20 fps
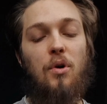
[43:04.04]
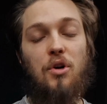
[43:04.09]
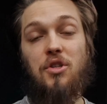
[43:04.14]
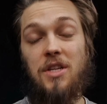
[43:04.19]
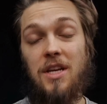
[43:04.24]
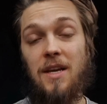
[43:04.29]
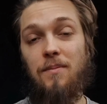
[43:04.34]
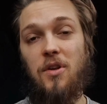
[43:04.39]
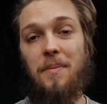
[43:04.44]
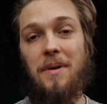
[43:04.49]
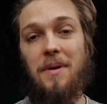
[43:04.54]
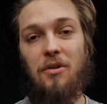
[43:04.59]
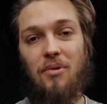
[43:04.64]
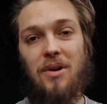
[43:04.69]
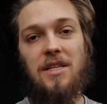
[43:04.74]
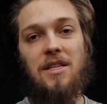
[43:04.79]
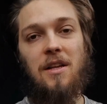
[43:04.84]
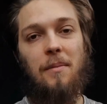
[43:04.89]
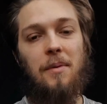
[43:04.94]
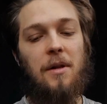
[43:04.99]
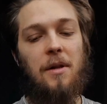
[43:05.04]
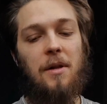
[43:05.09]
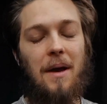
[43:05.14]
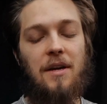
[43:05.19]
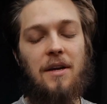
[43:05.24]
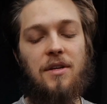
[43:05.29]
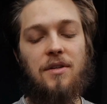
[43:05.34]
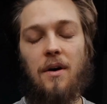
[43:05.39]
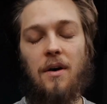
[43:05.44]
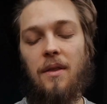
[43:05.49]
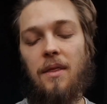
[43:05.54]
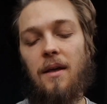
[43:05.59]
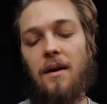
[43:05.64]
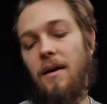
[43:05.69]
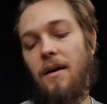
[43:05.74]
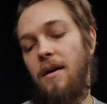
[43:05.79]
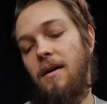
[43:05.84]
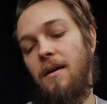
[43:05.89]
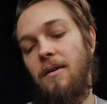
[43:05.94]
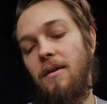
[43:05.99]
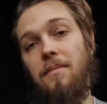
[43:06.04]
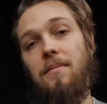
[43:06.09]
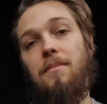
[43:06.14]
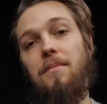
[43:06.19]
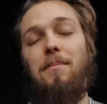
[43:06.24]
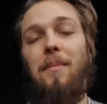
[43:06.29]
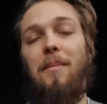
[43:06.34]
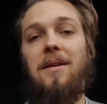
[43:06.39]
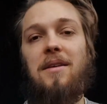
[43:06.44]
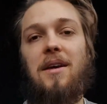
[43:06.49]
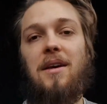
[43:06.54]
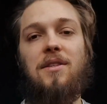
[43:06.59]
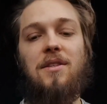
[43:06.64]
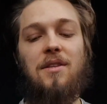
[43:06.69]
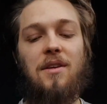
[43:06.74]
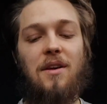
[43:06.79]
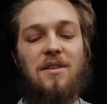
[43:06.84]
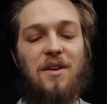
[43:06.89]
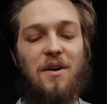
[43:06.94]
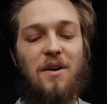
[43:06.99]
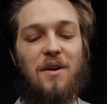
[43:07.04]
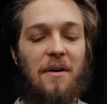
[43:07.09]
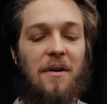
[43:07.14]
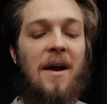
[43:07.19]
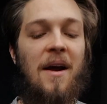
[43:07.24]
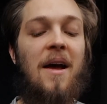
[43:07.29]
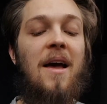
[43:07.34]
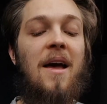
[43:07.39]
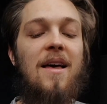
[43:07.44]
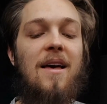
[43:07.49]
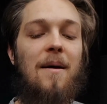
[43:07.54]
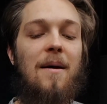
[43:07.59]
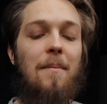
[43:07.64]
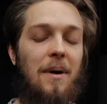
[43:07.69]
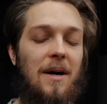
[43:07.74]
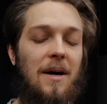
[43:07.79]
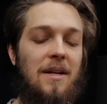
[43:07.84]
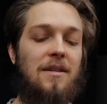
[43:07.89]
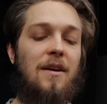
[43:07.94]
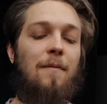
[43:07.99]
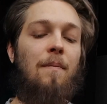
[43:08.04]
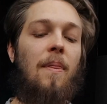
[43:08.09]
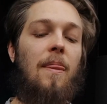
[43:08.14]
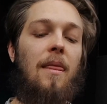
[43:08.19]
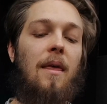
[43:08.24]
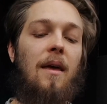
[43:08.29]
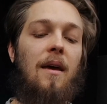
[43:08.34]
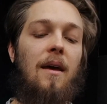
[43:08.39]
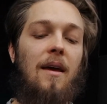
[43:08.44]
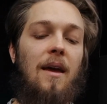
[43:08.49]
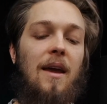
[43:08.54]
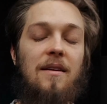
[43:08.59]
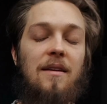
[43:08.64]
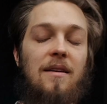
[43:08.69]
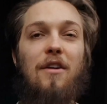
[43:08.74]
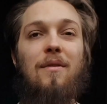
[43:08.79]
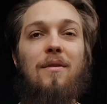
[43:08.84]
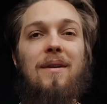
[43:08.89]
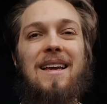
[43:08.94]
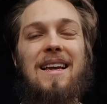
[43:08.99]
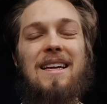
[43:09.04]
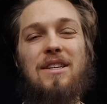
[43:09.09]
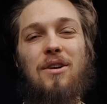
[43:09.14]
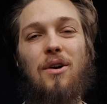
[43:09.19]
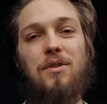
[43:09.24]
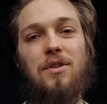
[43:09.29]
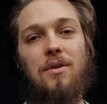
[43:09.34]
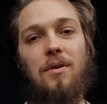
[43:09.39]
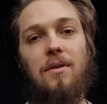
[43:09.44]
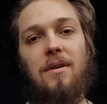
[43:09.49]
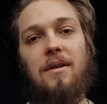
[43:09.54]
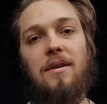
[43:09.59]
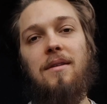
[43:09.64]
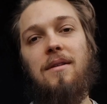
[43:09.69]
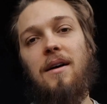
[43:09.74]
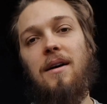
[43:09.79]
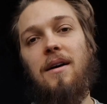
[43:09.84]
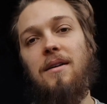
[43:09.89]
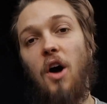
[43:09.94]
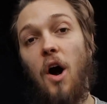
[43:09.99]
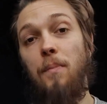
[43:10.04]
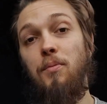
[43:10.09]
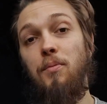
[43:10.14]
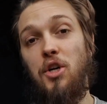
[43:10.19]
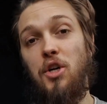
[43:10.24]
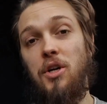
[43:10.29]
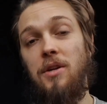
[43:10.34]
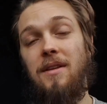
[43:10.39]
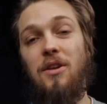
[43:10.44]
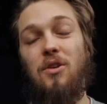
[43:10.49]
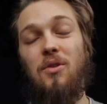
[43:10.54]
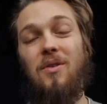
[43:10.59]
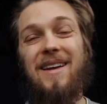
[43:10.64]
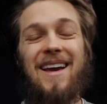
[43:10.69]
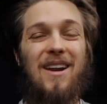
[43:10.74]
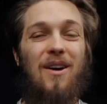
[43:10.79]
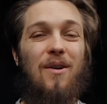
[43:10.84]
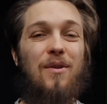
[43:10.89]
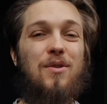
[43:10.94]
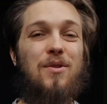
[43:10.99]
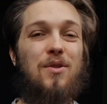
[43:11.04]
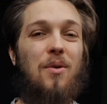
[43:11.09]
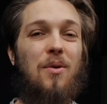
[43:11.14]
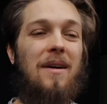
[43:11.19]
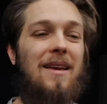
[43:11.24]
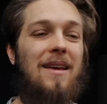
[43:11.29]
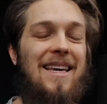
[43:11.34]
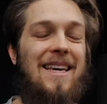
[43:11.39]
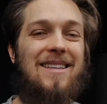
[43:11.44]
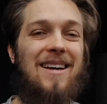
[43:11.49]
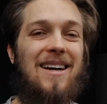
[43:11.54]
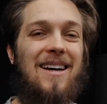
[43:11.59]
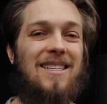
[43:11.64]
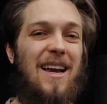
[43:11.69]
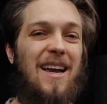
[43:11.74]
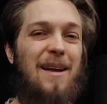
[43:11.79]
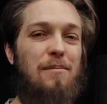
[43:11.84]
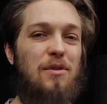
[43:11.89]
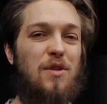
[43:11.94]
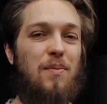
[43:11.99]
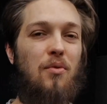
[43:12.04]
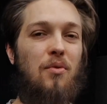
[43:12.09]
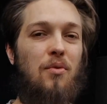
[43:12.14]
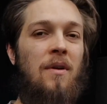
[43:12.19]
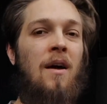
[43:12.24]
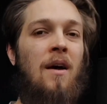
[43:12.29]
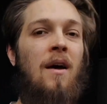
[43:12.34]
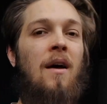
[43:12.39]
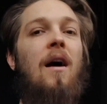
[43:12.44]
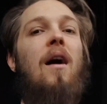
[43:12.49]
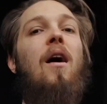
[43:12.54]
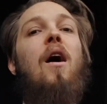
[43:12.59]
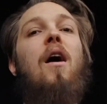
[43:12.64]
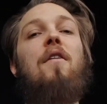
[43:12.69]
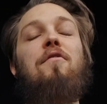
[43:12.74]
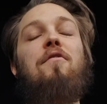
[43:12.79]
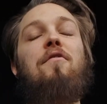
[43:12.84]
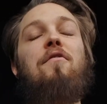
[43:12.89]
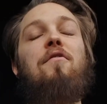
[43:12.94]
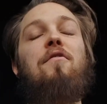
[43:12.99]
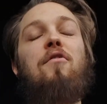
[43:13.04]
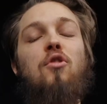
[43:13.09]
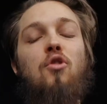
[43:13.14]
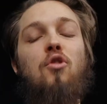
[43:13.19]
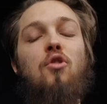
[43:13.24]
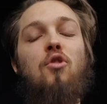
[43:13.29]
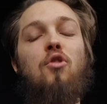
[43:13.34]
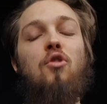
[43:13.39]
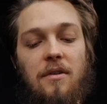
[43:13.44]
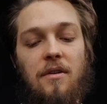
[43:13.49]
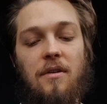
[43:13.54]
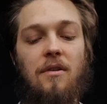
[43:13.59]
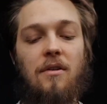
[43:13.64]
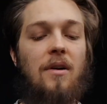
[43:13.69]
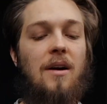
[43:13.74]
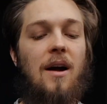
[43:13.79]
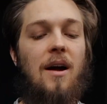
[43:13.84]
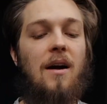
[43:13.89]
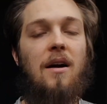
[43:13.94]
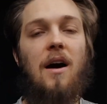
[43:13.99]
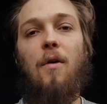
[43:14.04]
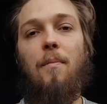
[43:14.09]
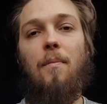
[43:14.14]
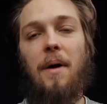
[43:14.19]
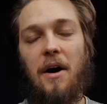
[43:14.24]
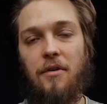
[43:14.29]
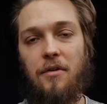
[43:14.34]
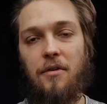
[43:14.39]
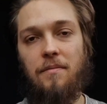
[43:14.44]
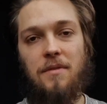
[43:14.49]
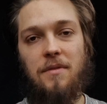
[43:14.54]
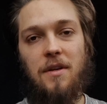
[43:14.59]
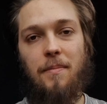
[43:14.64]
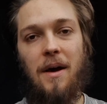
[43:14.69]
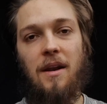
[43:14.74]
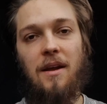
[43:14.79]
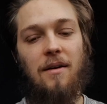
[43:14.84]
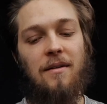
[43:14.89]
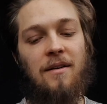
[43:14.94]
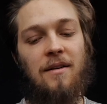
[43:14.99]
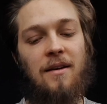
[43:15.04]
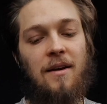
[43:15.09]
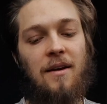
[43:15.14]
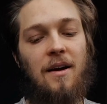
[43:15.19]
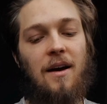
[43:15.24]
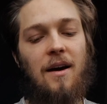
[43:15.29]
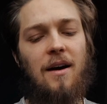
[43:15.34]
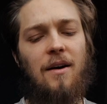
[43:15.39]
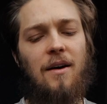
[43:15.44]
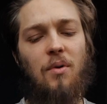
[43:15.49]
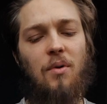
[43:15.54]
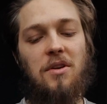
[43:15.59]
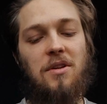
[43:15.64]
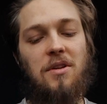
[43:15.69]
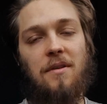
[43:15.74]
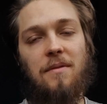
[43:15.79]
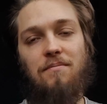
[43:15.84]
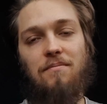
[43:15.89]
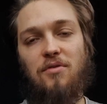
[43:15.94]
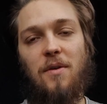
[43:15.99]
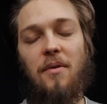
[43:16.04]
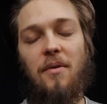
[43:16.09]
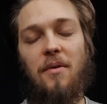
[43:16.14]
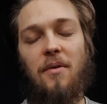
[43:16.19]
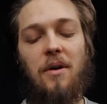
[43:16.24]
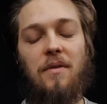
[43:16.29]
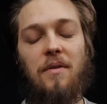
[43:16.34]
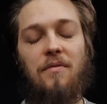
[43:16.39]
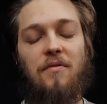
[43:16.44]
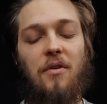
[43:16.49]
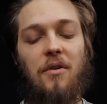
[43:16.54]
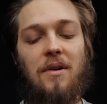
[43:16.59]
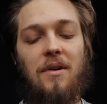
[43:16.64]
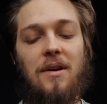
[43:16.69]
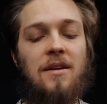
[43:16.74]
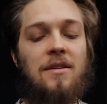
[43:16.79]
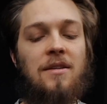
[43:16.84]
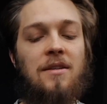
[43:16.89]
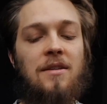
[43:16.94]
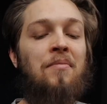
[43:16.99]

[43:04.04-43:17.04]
seems to be reasonable based on my tests so far. But in there is also the option that you can also eat a tablespoon of cocoa powder or cacao powder, depending on what the proper word for it is.